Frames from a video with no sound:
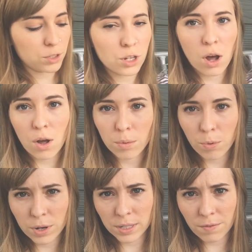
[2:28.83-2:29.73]
To All the
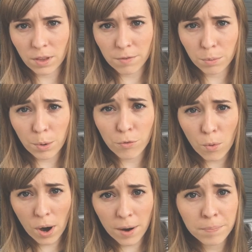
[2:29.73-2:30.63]
Boys I've Loved
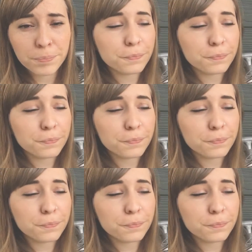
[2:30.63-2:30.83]
Before.